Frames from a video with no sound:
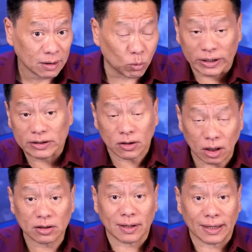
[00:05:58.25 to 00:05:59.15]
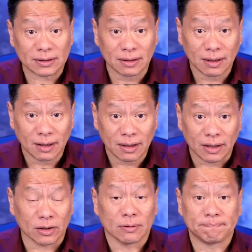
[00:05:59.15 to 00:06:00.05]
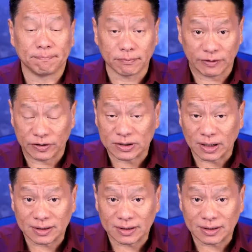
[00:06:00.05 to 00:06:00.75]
What is the contrast? You know, if you study